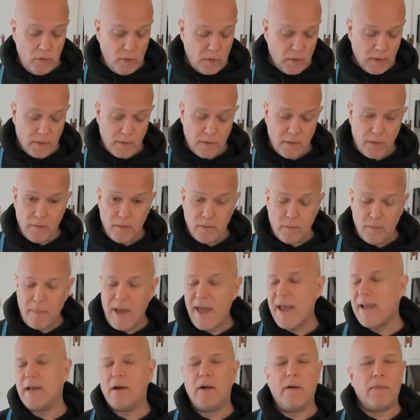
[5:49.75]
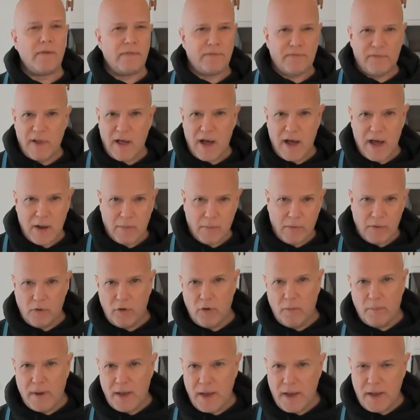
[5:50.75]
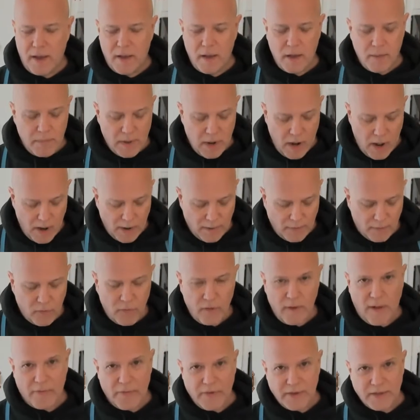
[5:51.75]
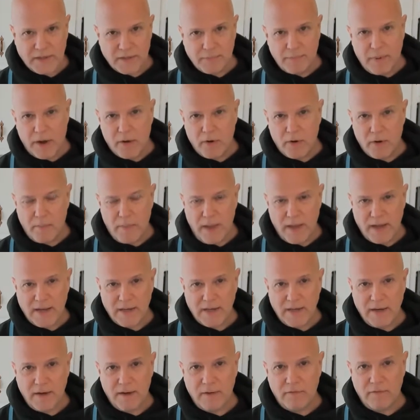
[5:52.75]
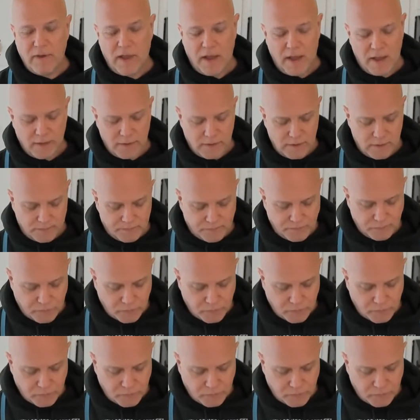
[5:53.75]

You can make it on the fly when you do paella, but honestly, I think it's better to make it in advance.